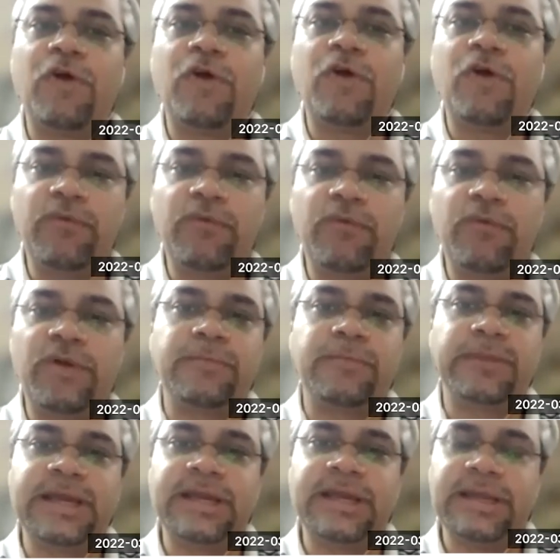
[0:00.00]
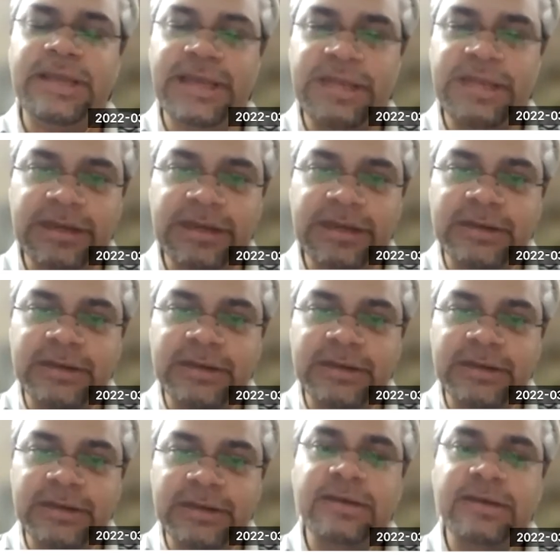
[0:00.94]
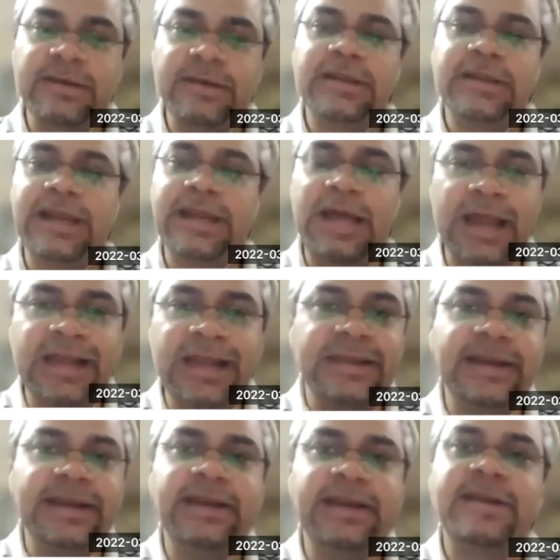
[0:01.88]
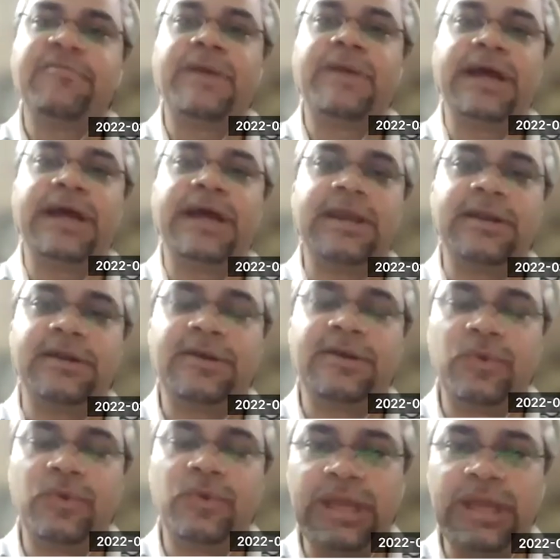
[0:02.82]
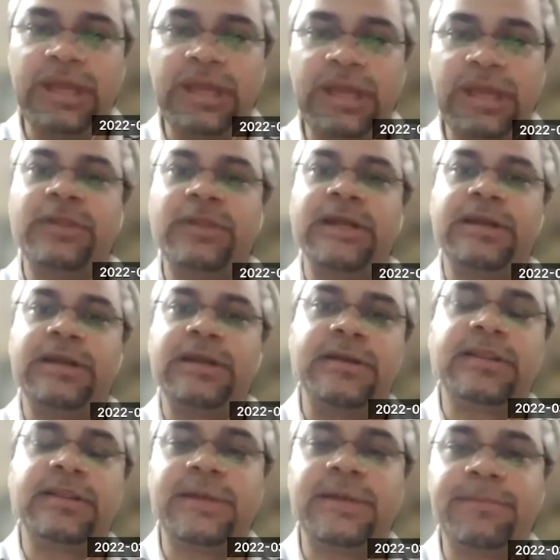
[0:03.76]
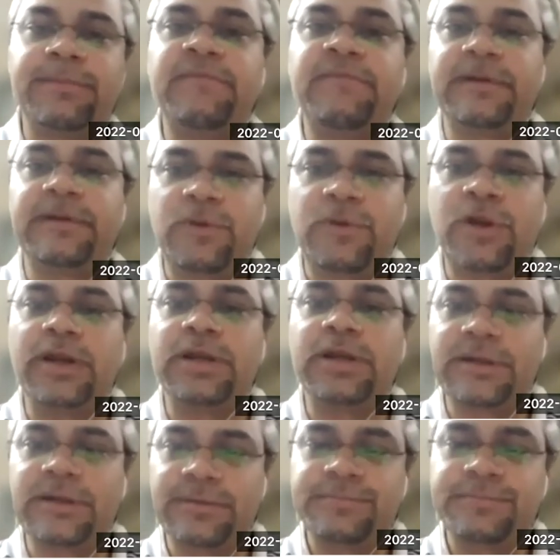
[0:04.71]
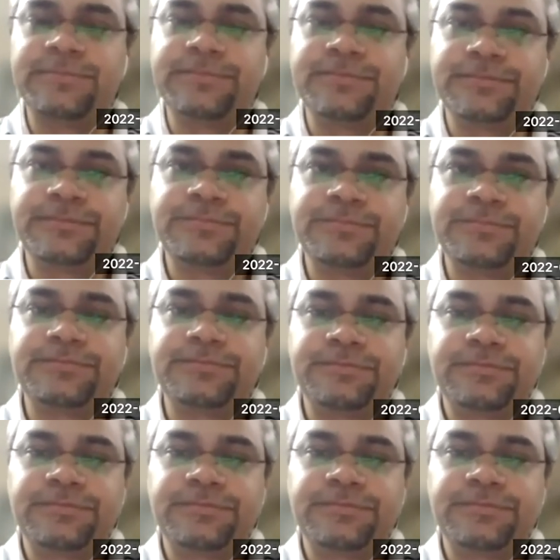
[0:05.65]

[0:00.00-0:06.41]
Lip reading: and then move forward from there in an iterative manner to get to that perfect product.